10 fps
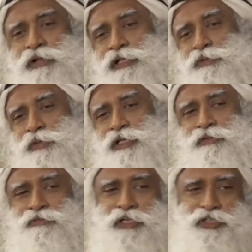fresh
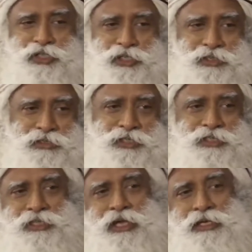meat, fresh chicken,
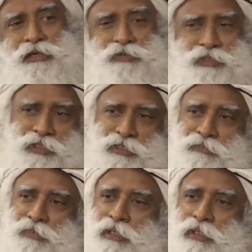this, that, everything.